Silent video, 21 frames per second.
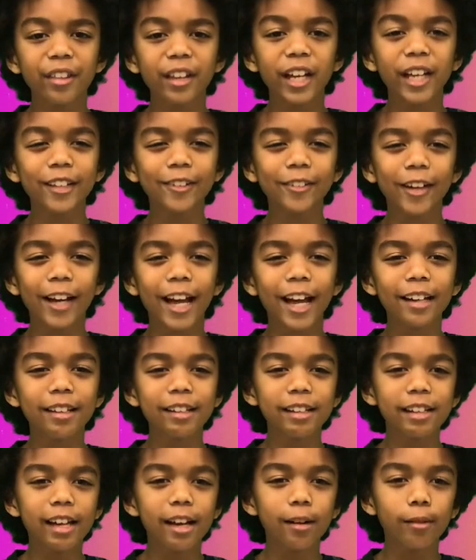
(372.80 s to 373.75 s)
Thanks for
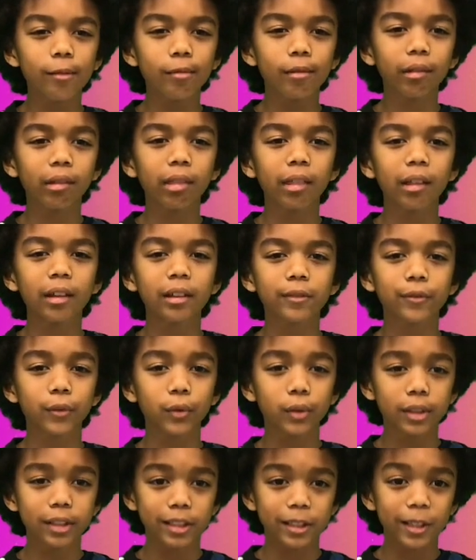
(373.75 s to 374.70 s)
hanging out with us
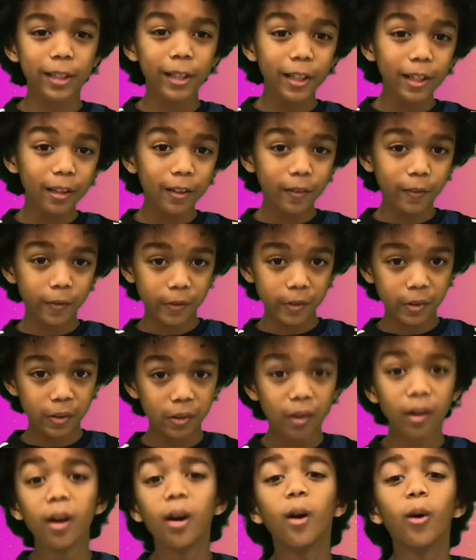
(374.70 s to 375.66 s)
for this interview.
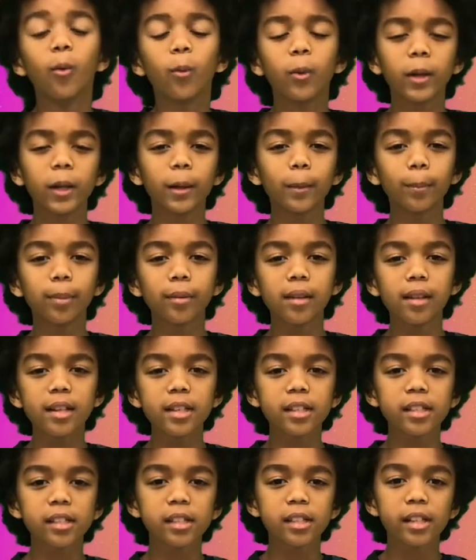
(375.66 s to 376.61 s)
We
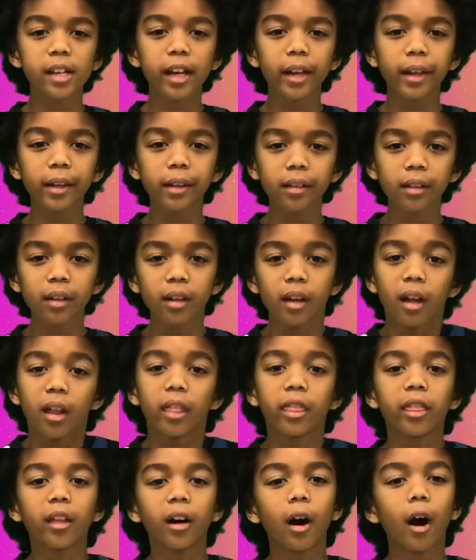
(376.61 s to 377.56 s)
appreciate
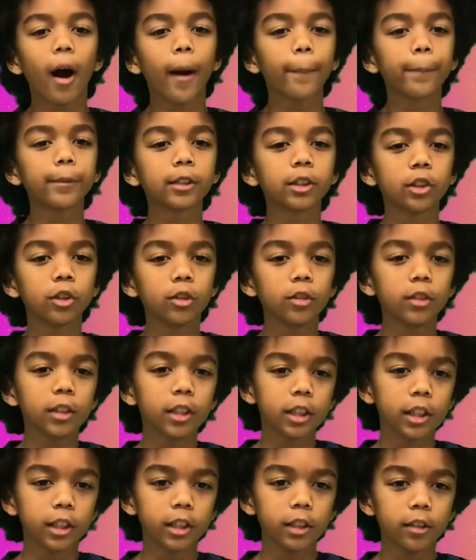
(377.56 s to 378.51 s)
the
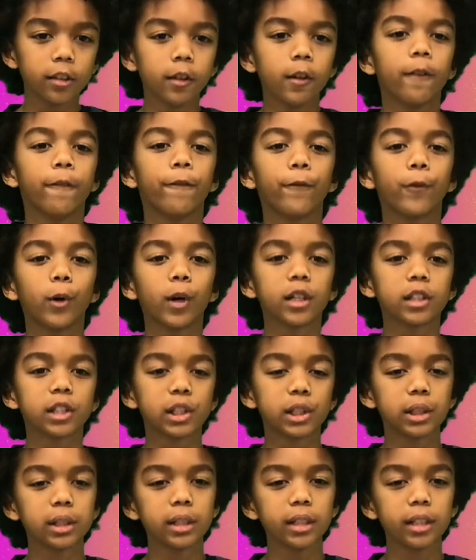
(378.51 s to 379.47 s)
opportunity for
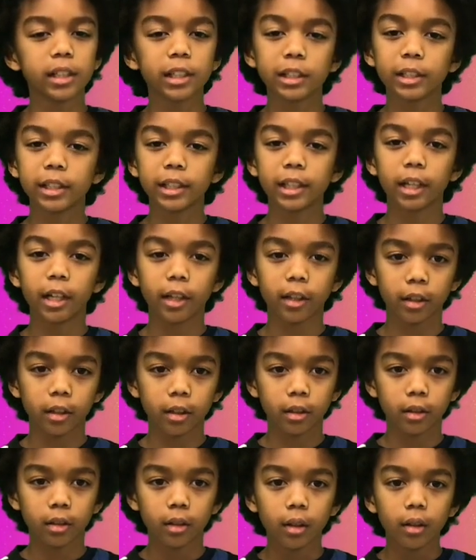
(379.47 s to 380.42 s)
us to learn
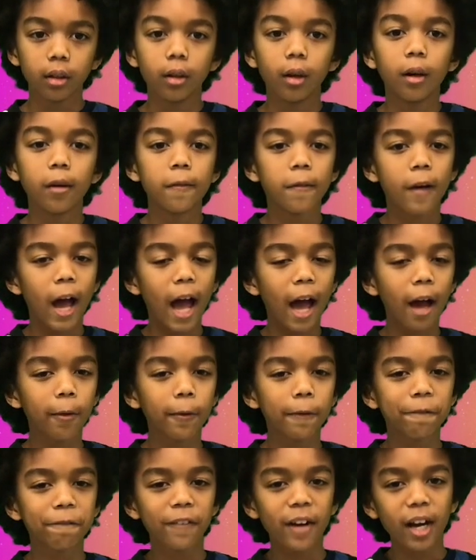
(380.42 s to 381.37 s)
together.
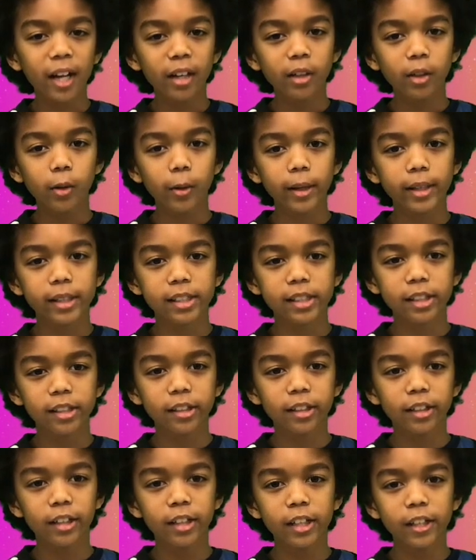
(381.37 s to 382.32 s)
Our final
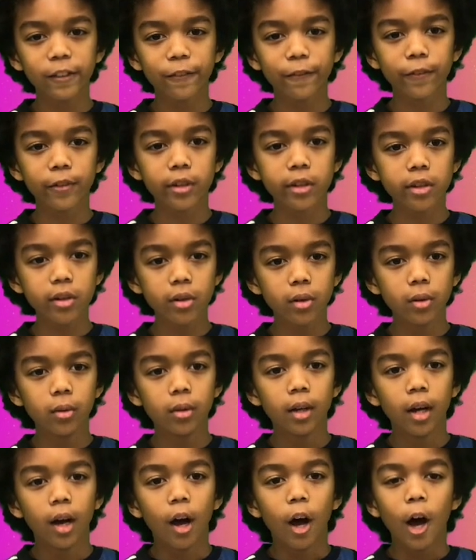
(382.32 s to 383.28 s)
question is for
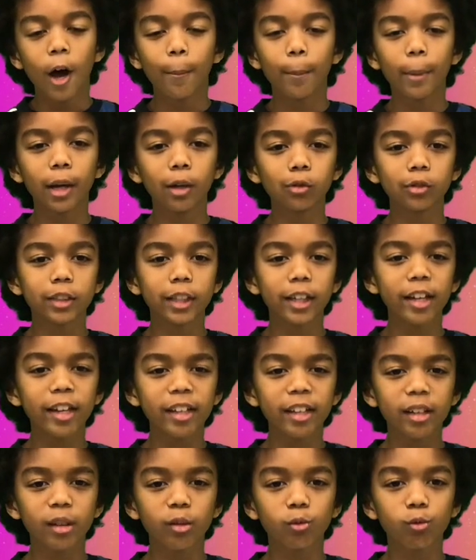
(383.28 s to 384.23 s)
you about
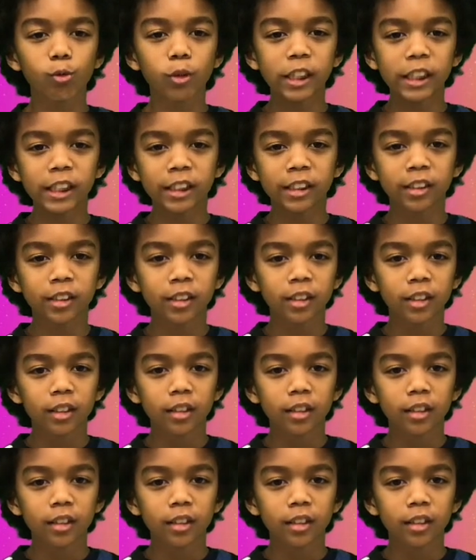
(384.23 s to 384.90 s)
taking risks,